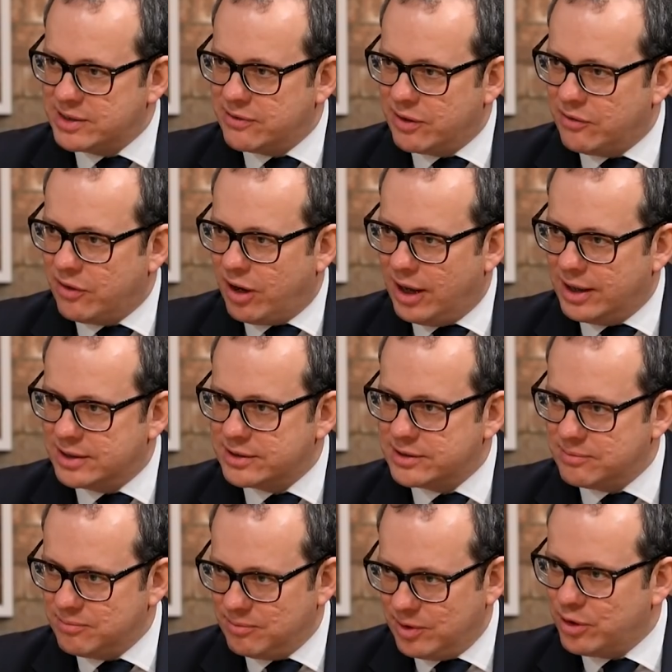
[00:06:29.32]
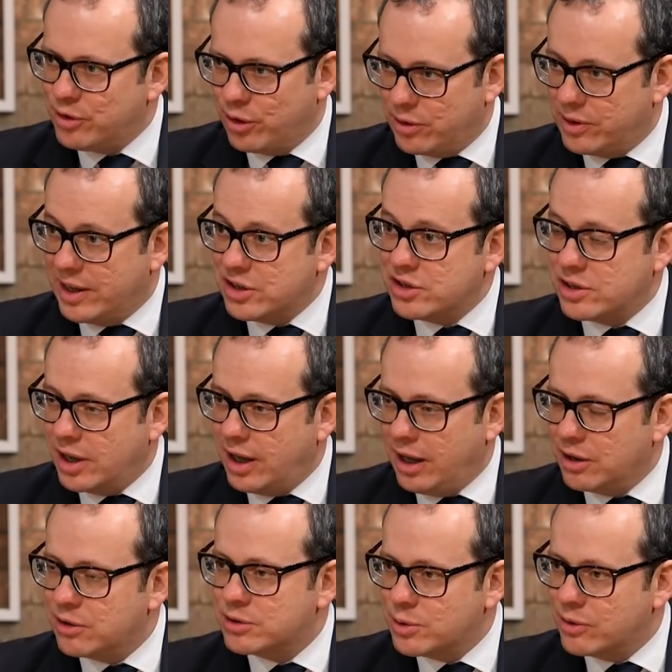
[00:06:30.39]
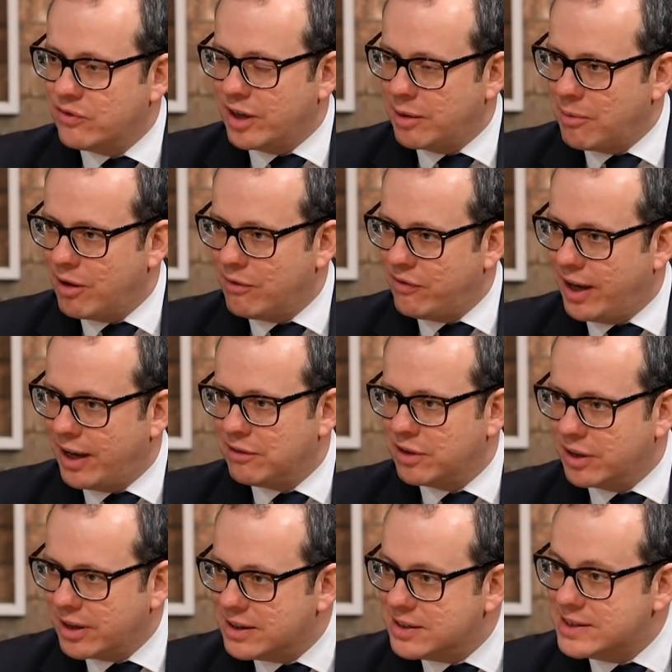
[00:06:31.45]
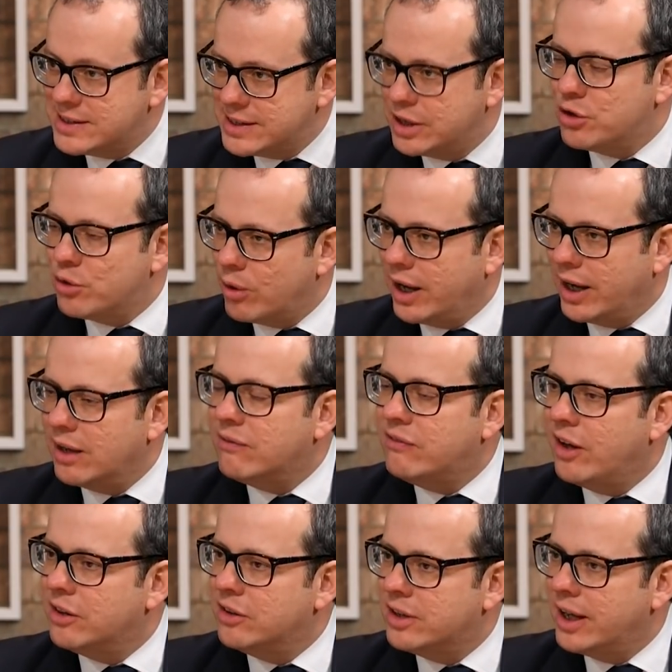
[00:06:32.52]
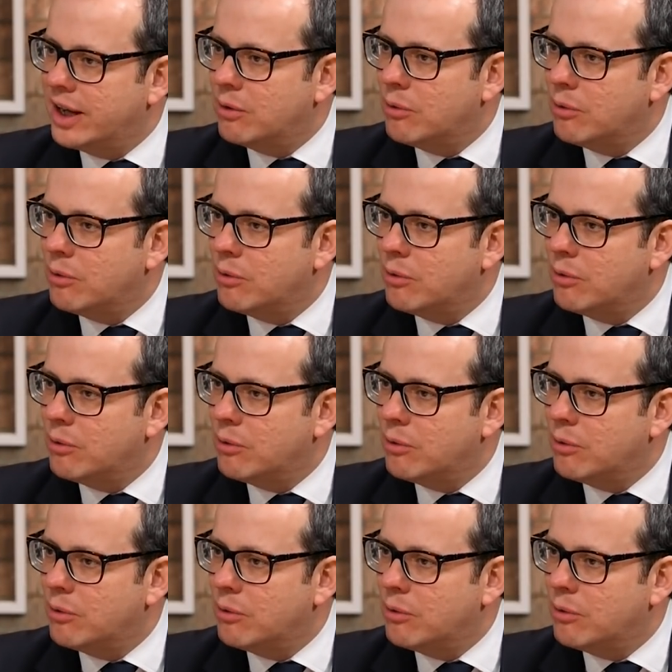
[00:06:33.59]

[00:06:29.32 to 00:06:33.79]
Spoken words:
of advice through this show to a female founder considering funding,